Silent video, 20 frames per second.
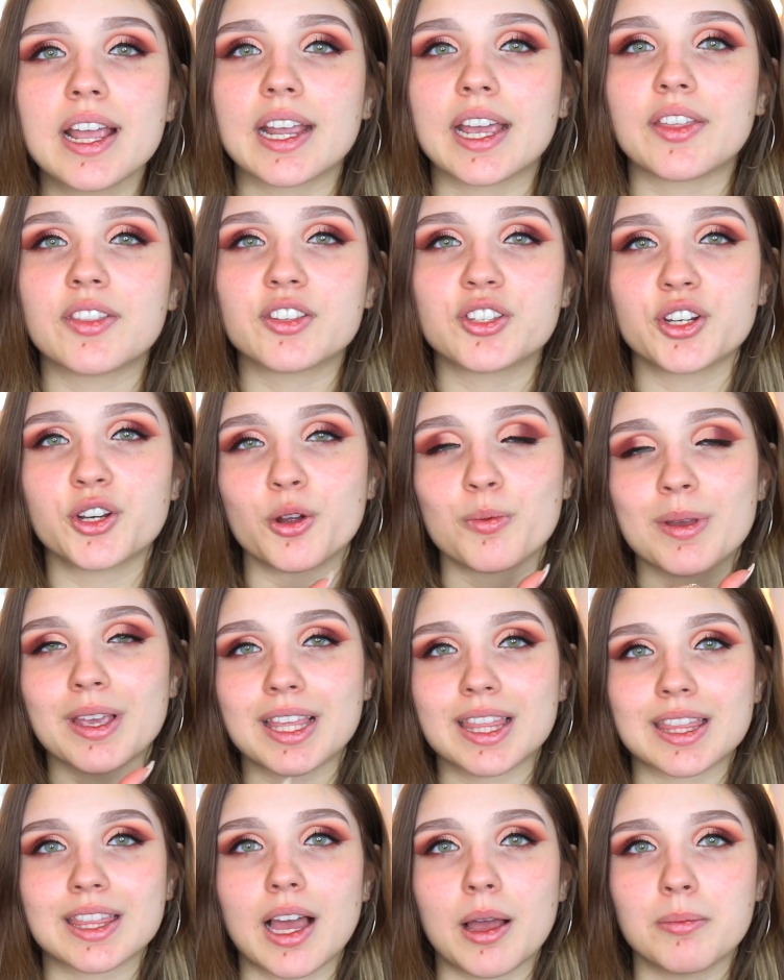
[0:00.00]
Give this video a
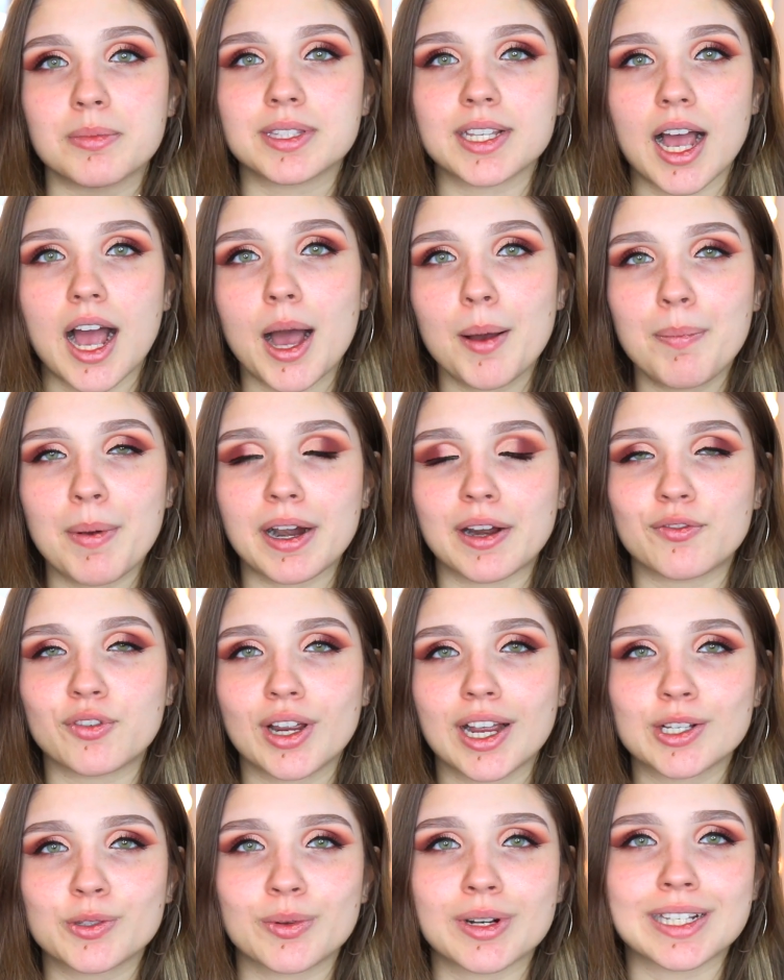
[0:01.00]
big thumbs up. And if you
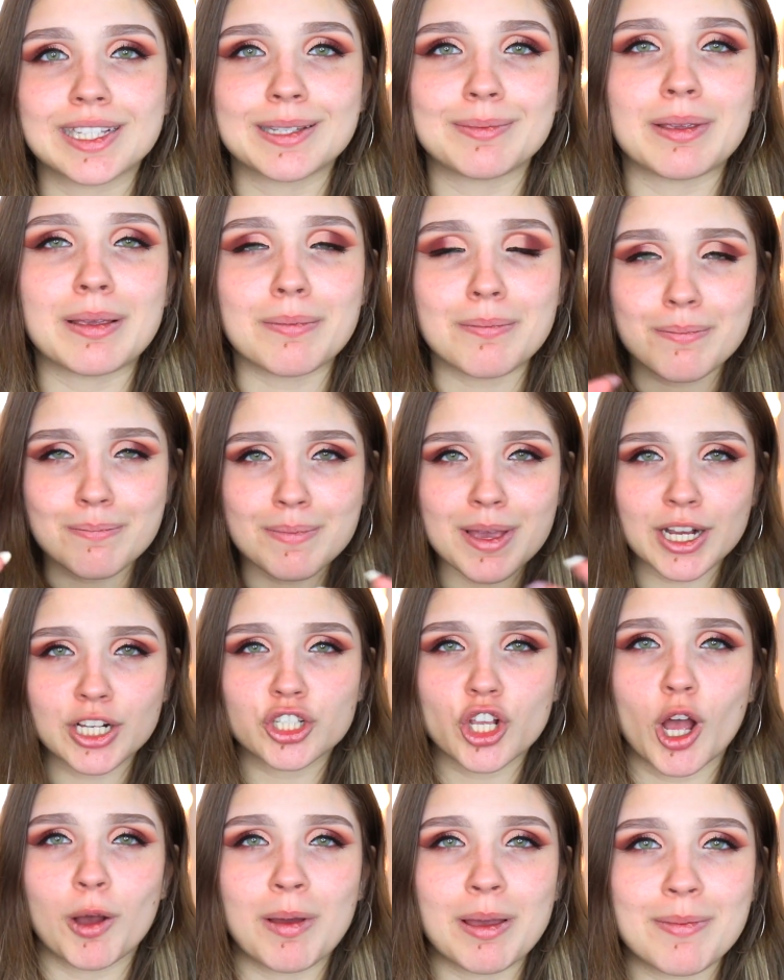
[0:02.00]
guys want to see me
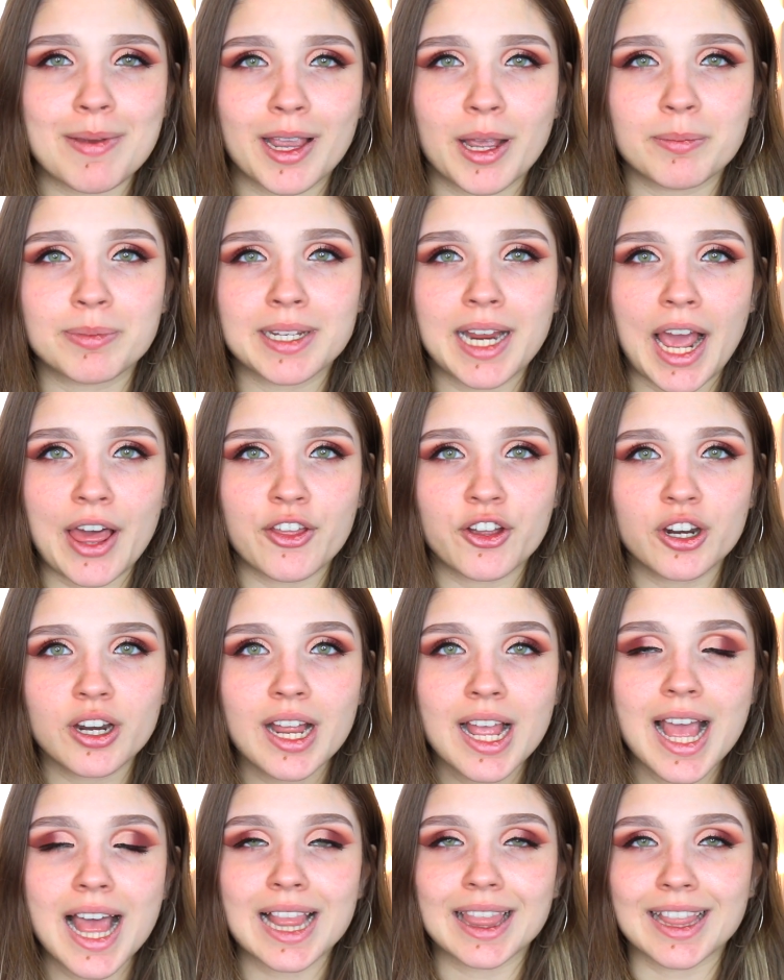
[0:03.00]
mix all my makeup
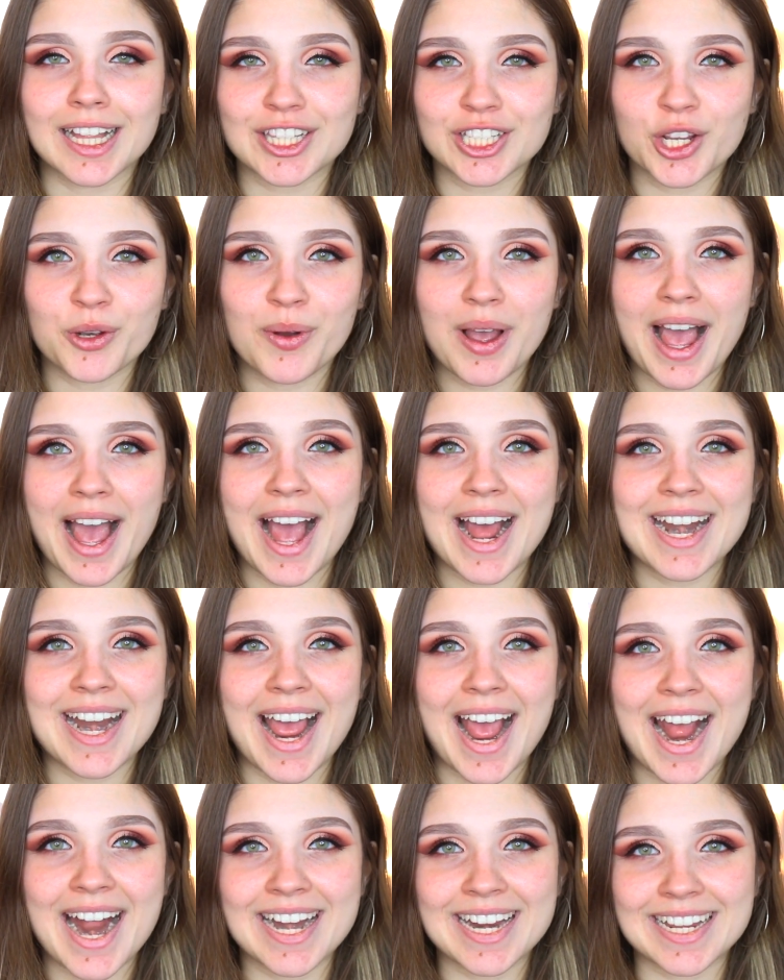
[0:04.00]
together, let's go ahead
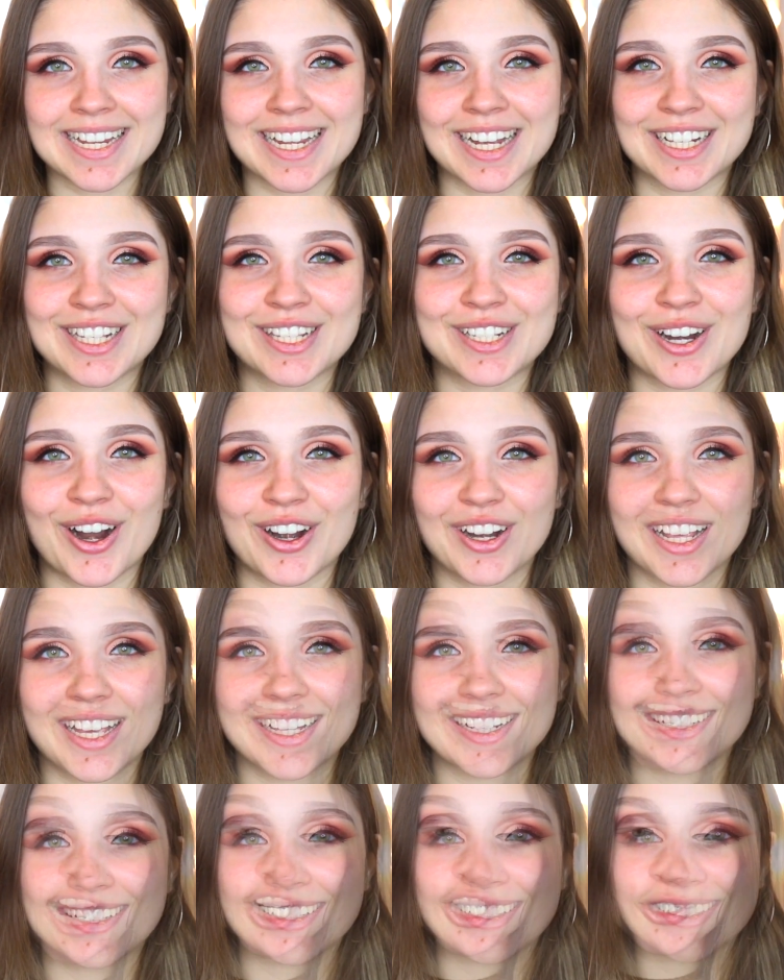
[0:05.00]
and get
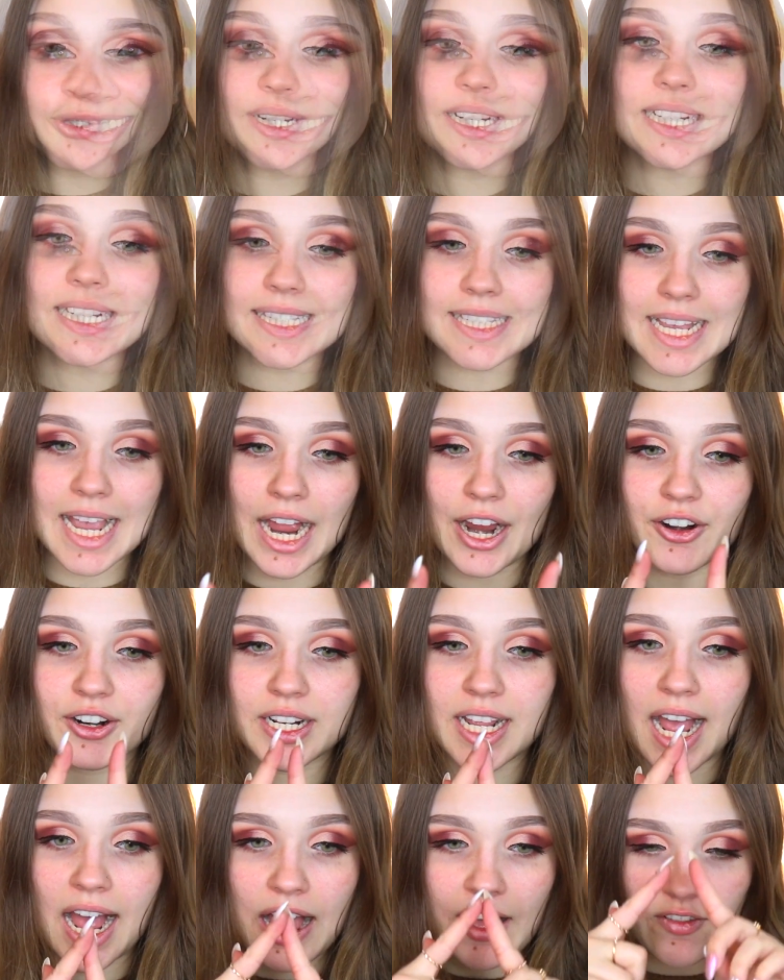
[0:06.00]
started. As you can see, I
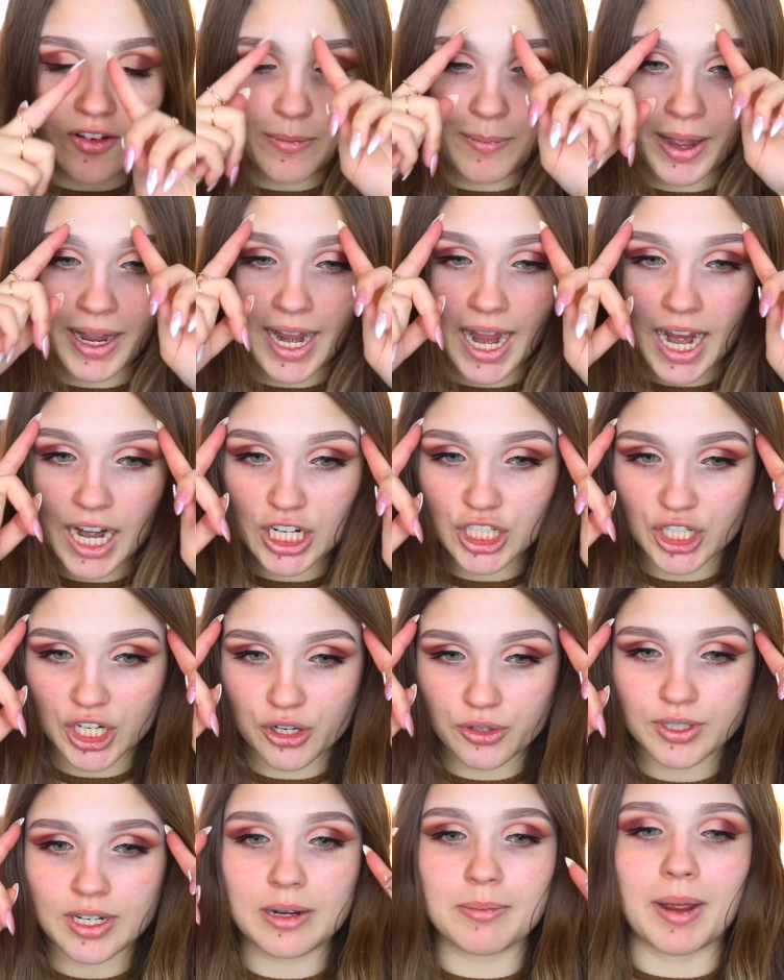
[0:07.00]
already have my
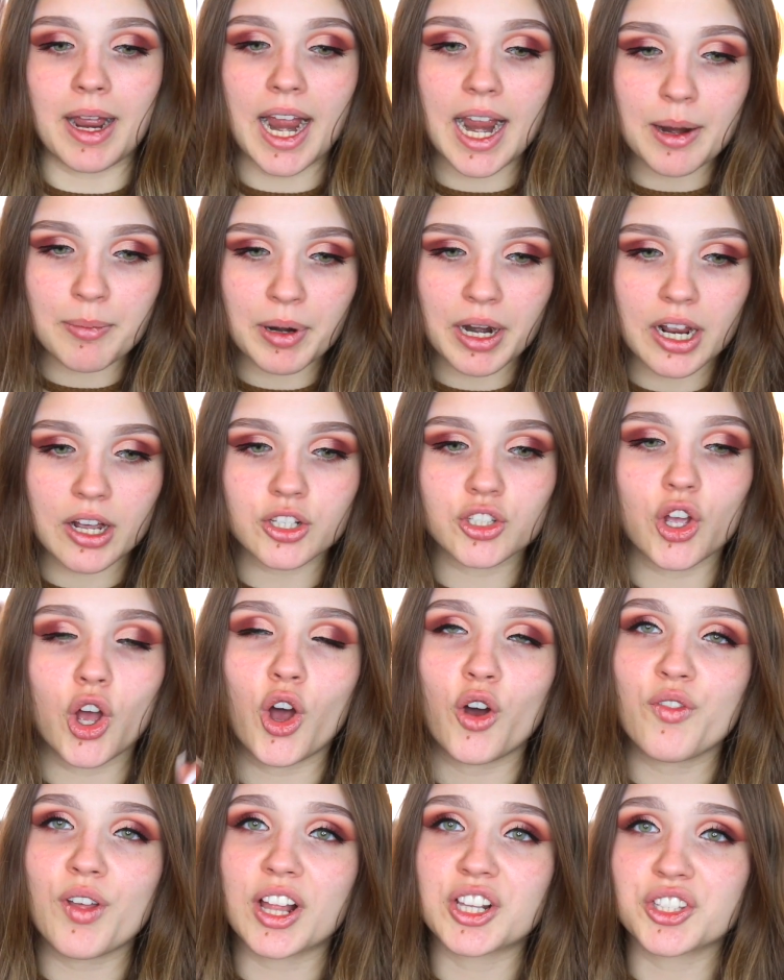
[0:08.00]
eyeshadow done, my eyebrows,
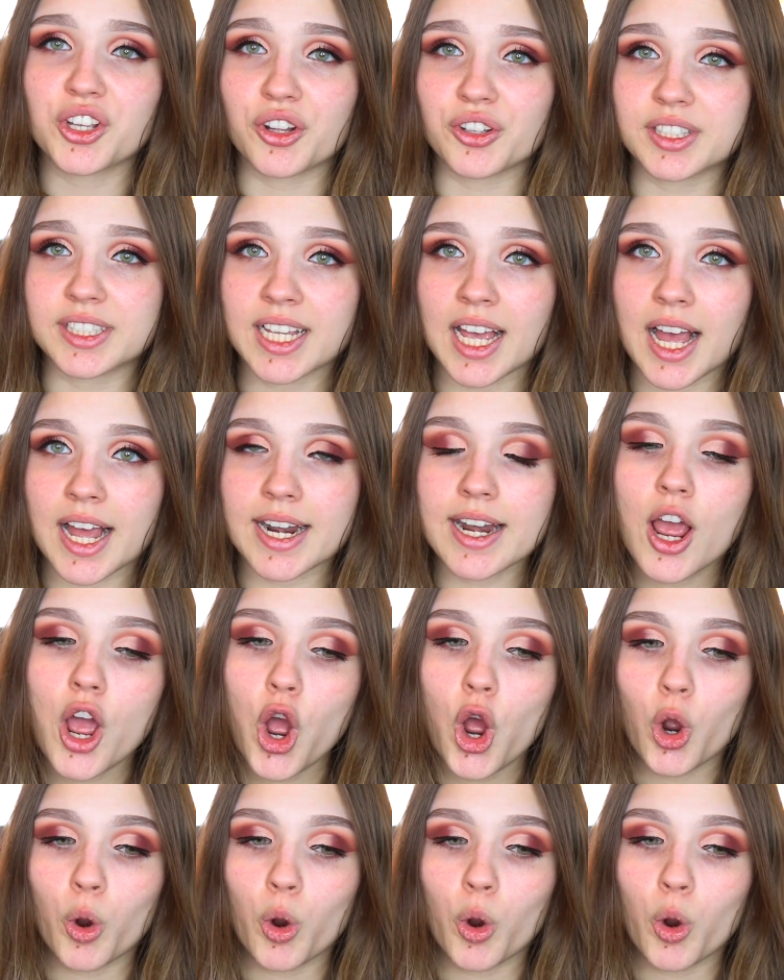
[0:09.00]
all that's all done.